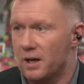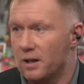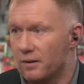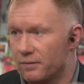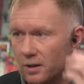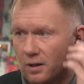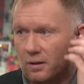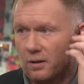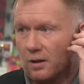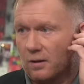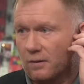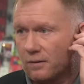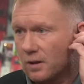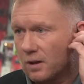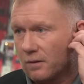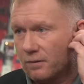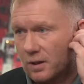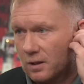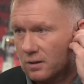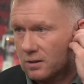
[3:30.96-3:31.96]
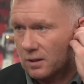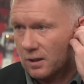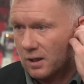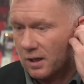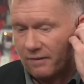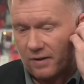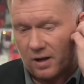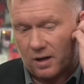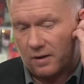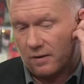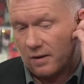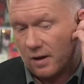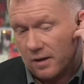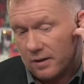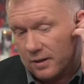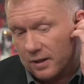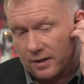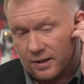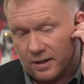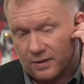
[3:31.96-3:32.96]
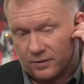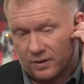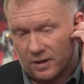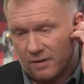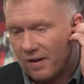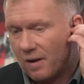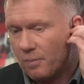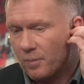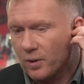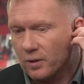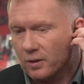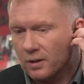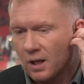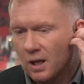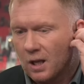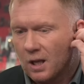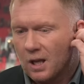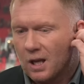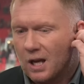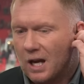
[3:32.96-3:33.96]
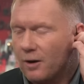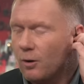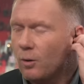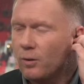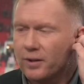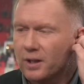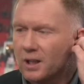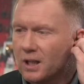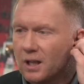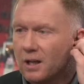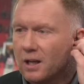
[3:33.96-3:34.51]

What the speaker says: mad if this had happened. I don't think